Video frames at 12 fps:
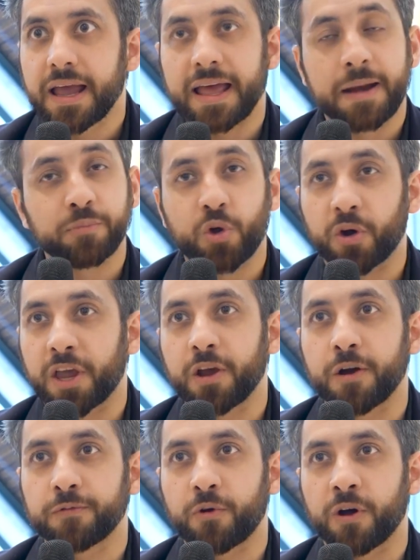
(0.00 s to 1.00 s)
And I'm talking
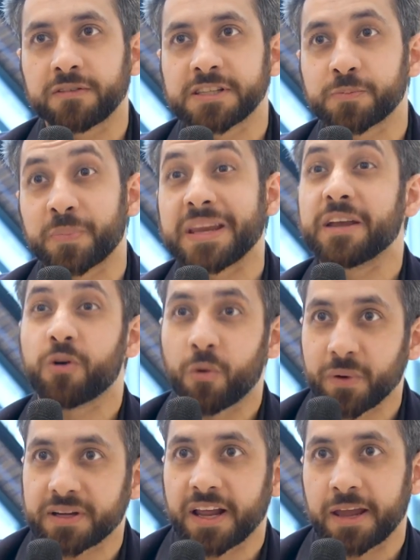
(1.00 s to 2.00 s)
of all of this
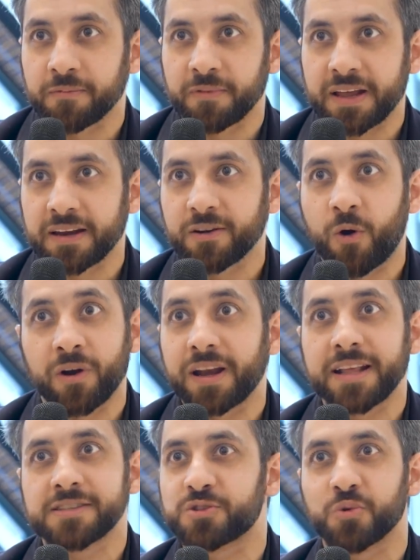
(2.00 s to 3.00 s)
pre-COVID time when
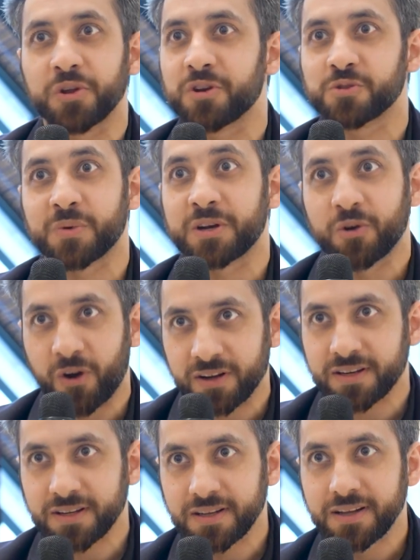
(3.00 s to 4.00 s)
online studios were not
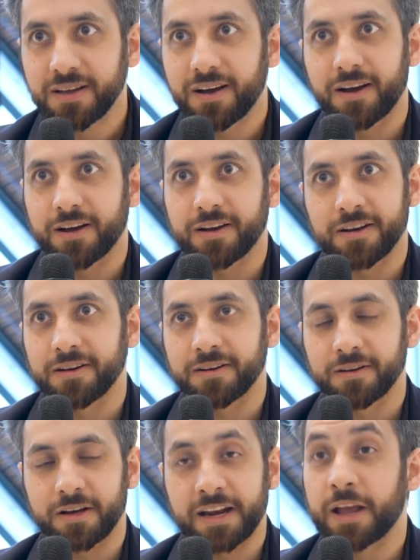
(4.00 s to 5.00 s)

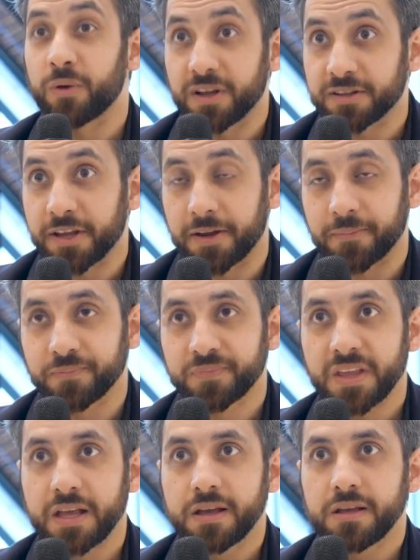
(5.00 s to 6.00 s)
a regular thing.
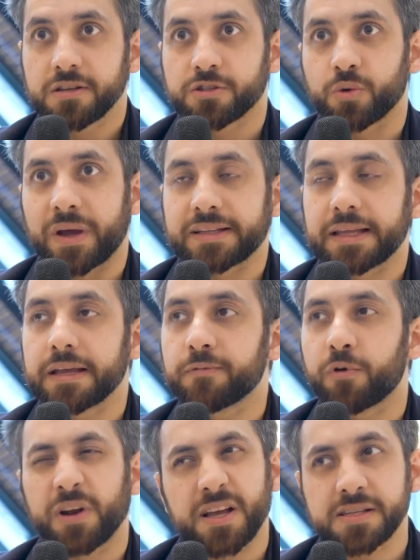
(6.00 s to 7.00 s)
So I think
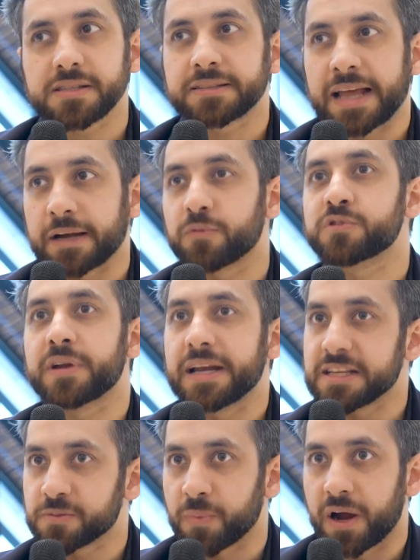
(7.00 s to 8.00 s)
for us, that was
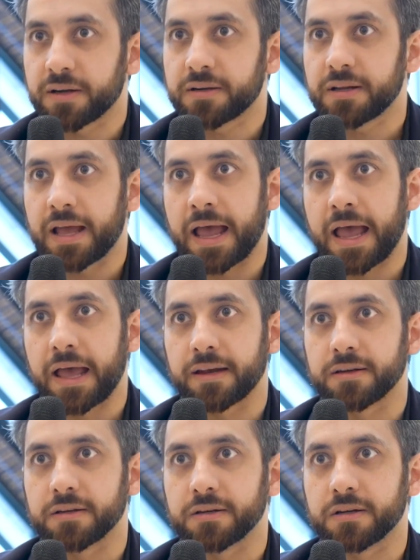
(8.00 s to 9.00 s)
really smart.
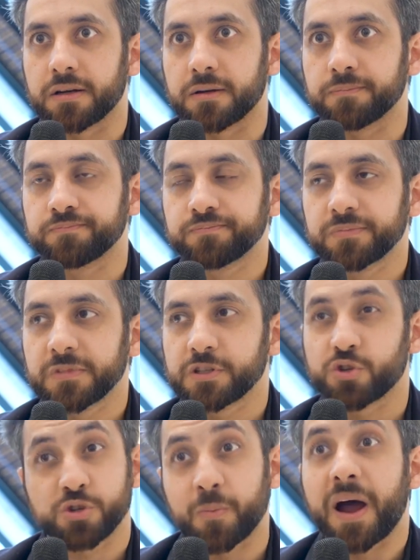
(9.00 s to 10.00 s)
And
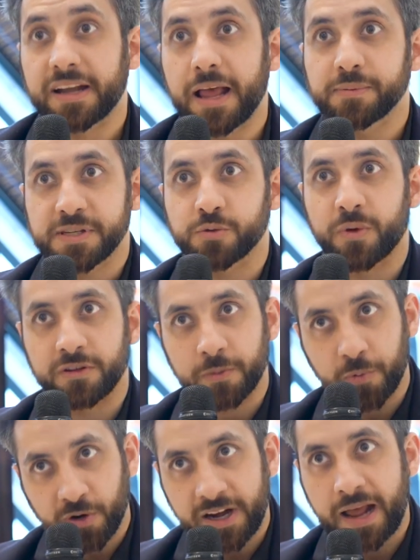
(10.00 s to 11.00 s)
so Smart Labs is one of the
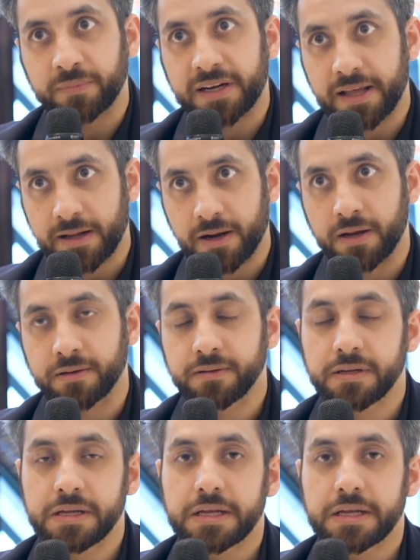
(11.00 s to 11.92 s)
programs that I run.